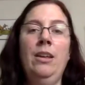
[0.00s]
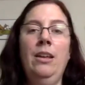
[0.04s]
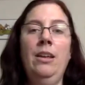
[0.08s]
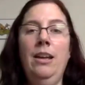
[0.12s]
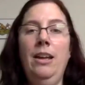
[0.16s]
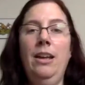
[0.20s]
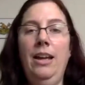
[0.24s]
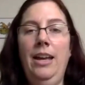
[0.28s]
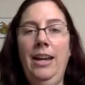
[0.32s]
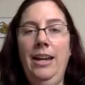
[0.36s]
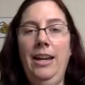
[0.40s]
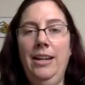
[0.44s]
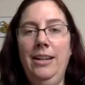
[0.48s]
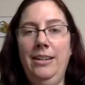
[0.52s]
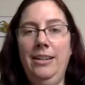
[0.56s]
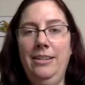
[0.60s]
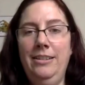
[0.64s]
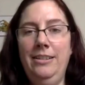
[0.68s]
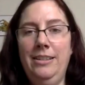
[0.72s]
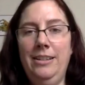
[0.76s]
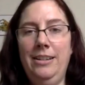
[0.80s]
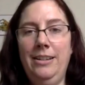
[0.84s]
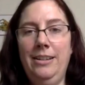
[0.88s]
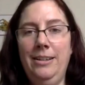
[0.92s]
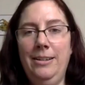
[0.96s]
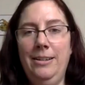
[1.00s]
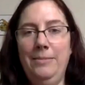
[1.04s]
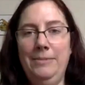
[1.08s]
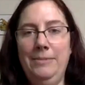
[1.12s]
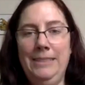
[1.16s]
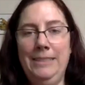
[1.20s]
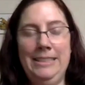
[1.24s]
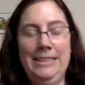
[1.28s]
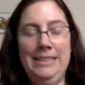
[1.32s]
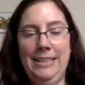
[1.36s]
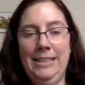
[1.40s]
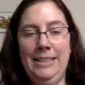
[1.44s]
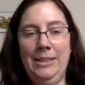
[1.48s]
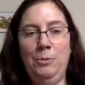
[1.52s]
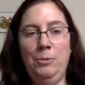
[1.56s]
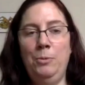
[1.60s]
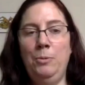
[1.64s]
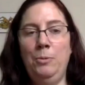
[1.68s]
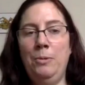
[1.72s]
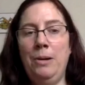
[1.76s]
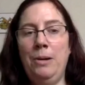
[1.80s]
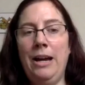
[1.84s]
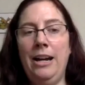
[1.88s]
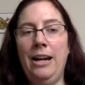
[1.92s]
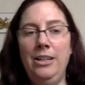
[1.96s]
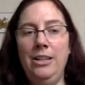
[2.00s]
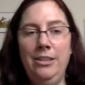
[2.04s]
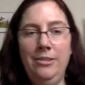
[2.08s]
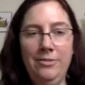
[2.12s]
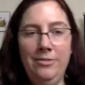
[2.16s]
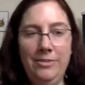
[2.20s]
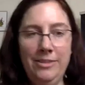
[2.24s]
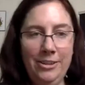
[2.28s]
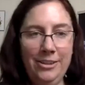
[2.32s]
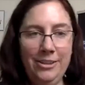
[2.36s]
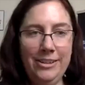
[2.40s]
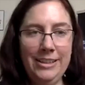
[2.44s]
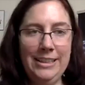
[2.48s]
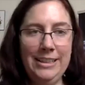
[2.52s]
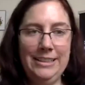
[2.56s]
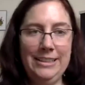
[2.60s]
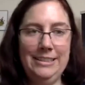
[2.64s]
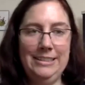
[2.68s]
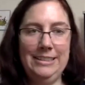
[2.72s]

and he's like, well, why are you flirting?